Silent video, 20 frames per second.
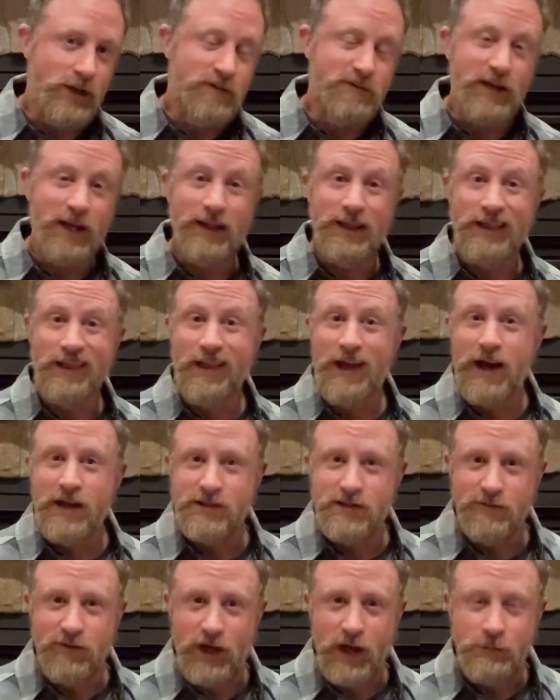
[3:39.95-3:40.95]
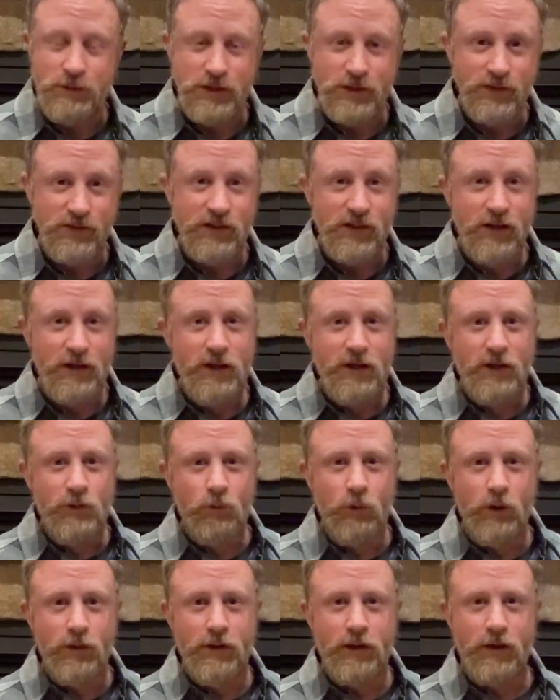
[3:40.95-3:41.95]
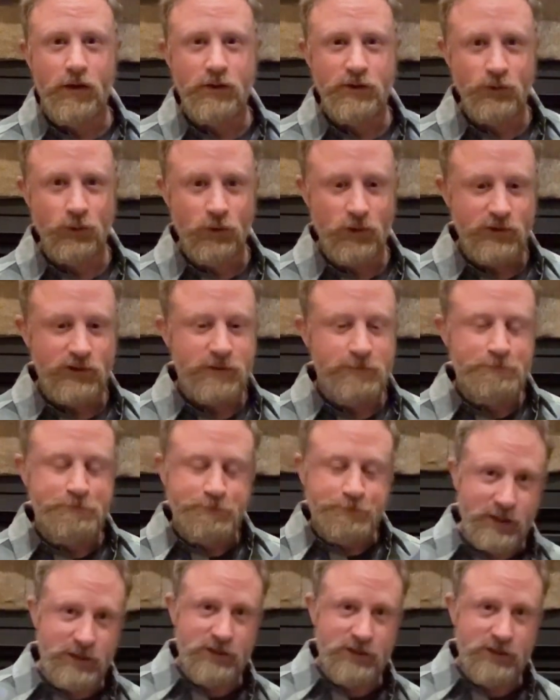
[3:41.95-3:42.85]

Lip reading: You've got lots of options within our tools.